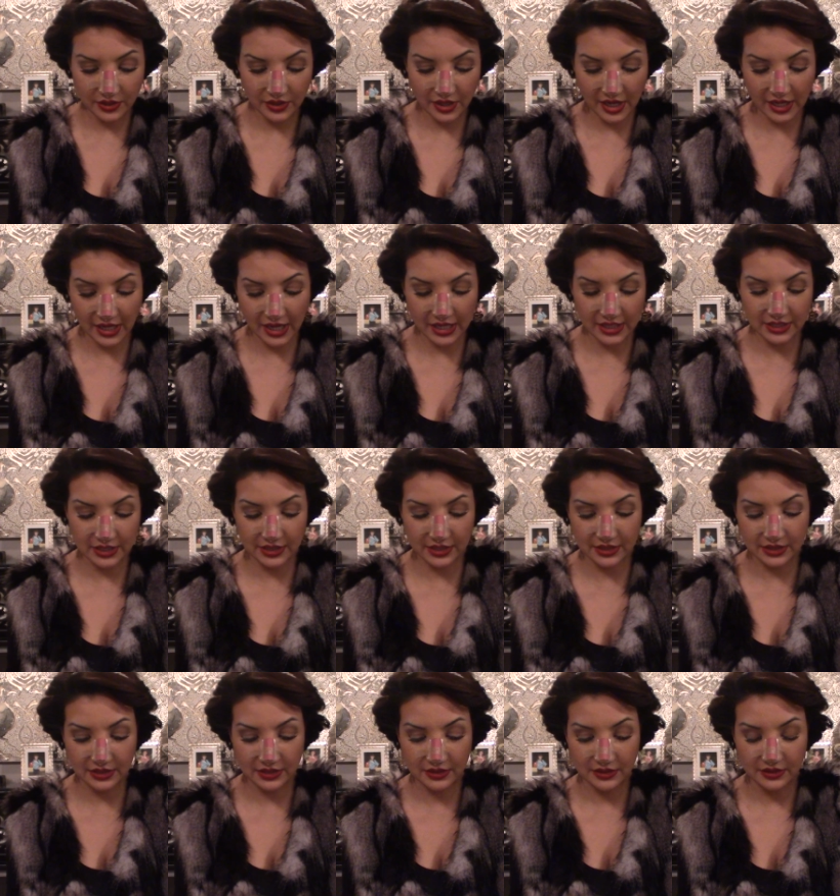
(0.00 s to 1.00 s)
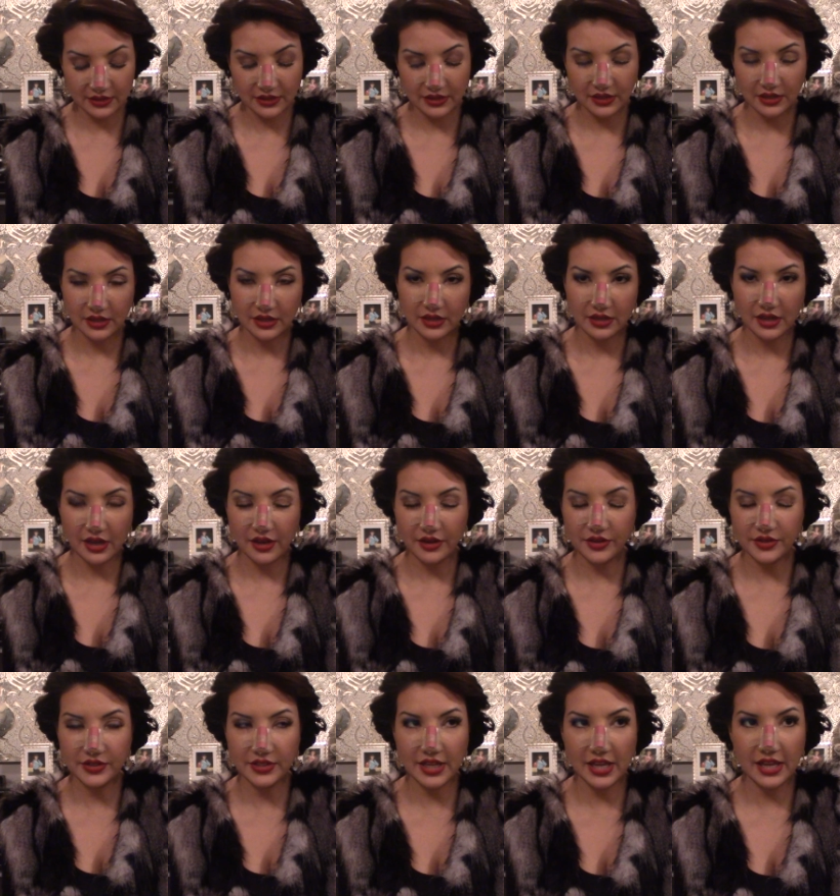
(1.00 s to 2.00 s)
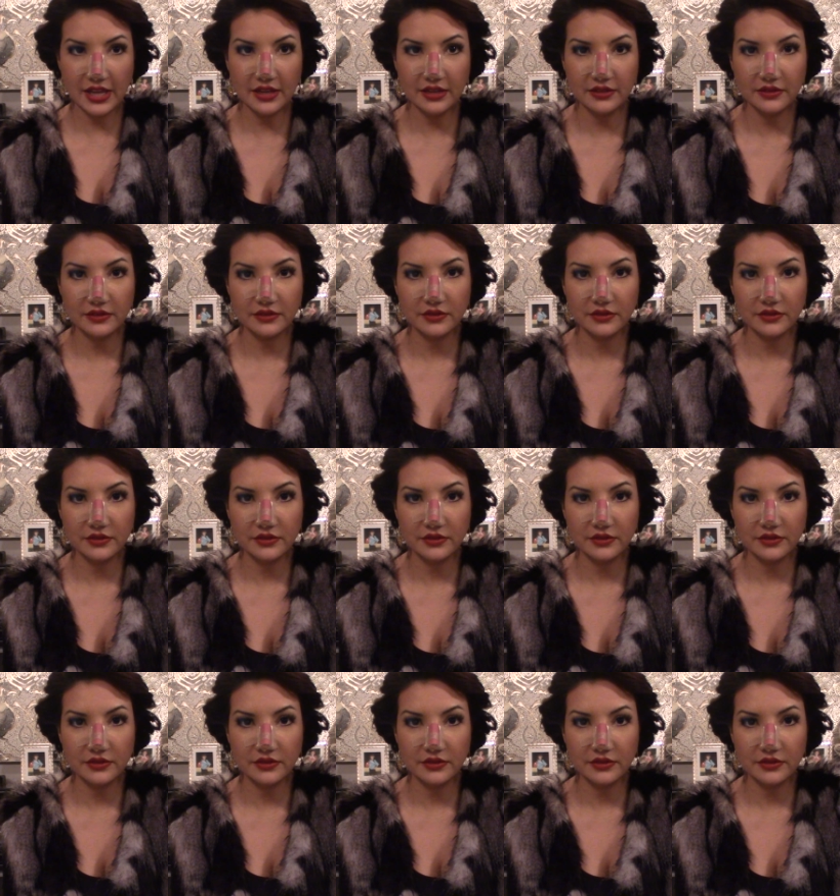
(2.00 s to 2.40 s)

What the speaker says: guess, how do you say,